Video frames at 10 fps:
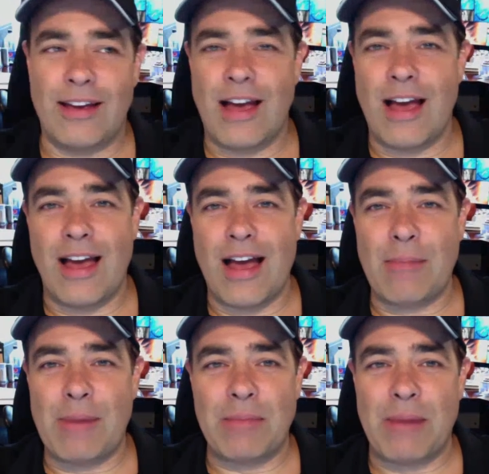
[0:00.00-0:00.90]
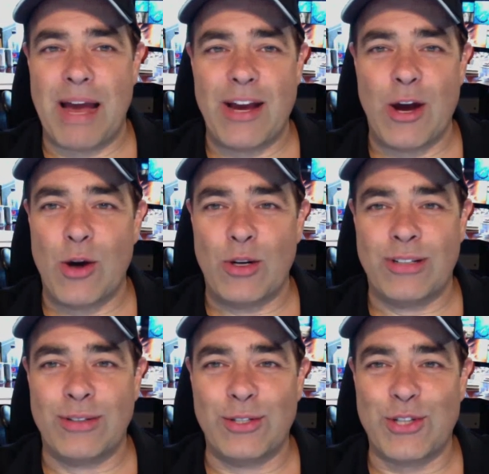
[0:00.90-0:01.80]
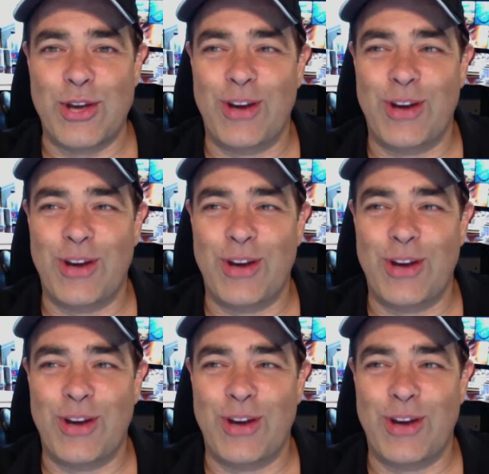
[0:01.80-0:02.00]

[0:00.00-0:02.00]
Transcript: I, am on my own. There's no